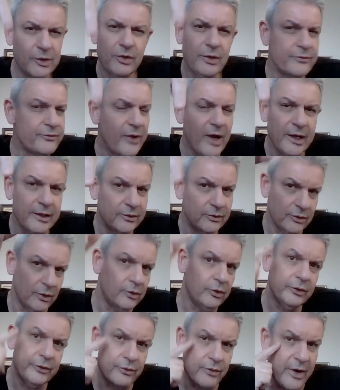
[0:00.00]
can find
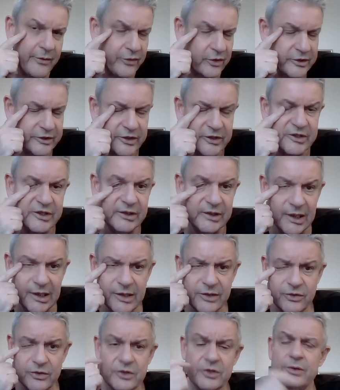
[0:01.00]
all the references in the
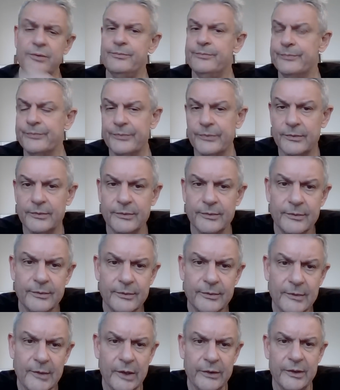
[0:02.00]
literature.
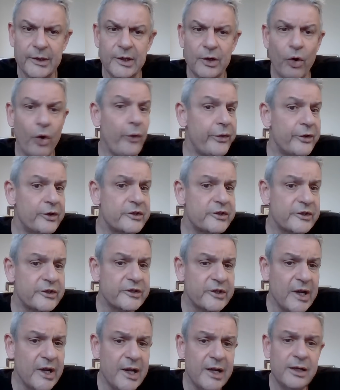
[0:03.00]
The
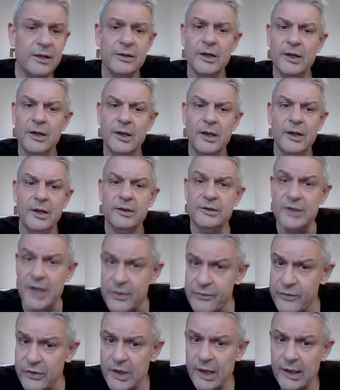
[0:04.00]
authors say,
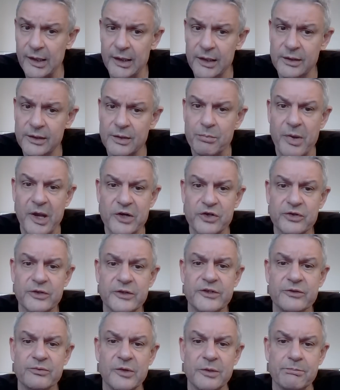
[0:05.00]
definitely the
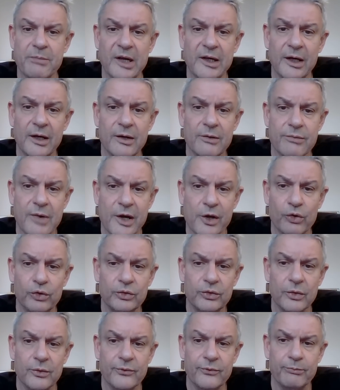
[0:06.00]
patients with medical
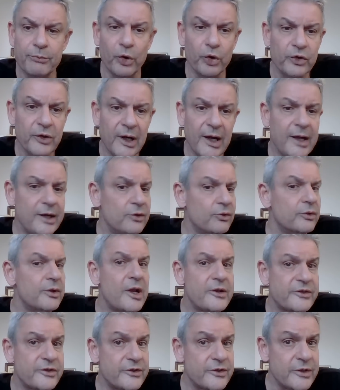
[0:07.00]
record of borderline or
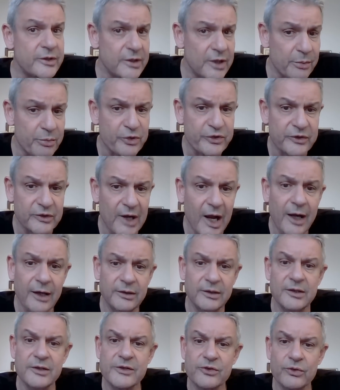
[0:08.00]
narcissistic
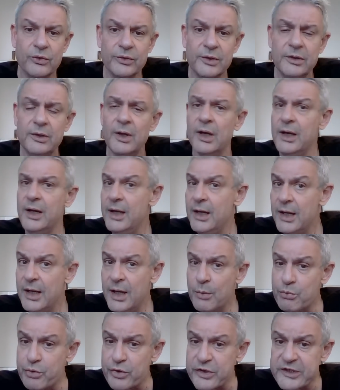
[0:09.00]
personality disorder
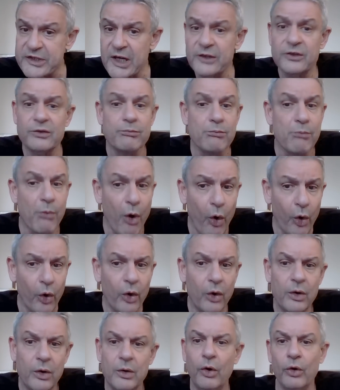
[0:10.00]
present
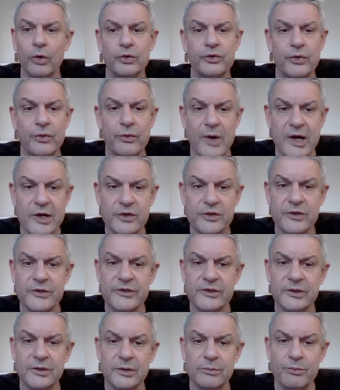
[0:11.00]
more
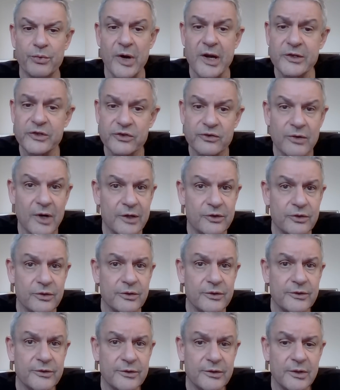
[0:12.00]
alterations in brain
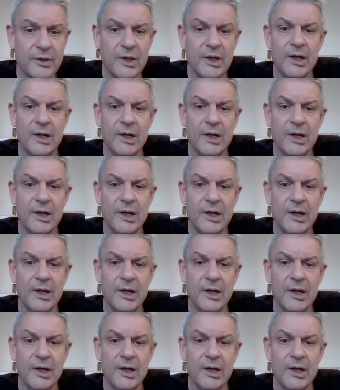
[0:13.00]
structures,